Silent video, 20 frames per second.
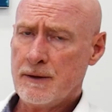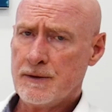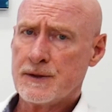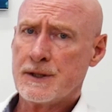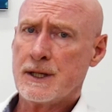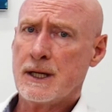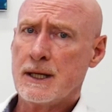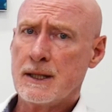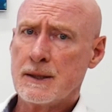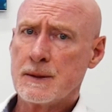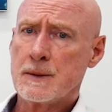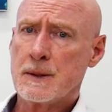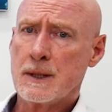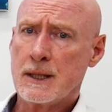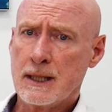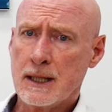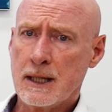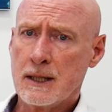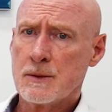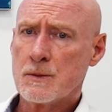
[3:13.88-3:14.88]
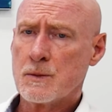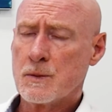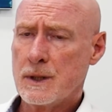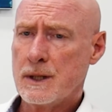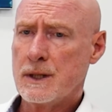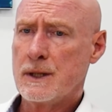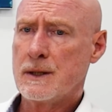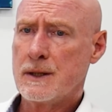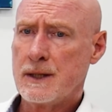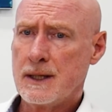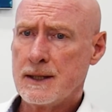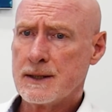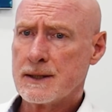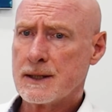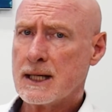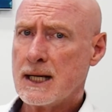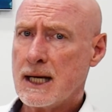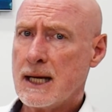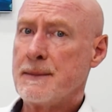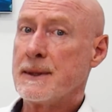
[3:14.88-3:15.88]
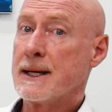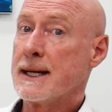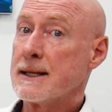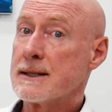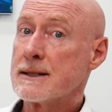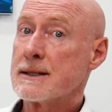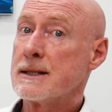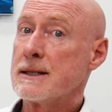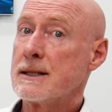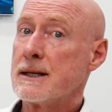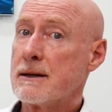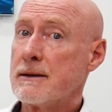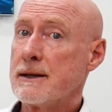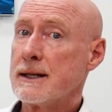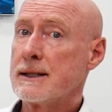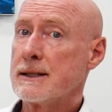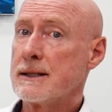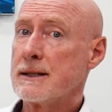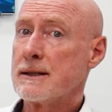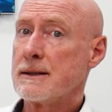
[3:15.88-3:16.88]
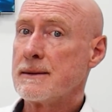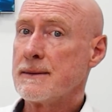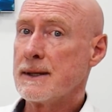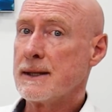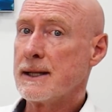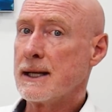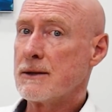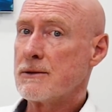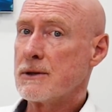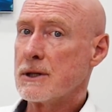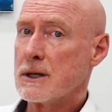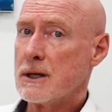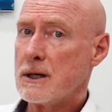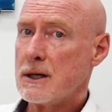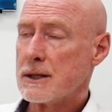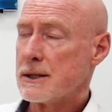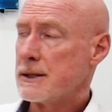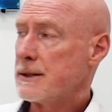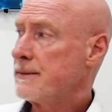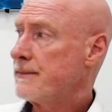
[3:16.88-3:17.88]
so, whether there's a claim against the director in that regard.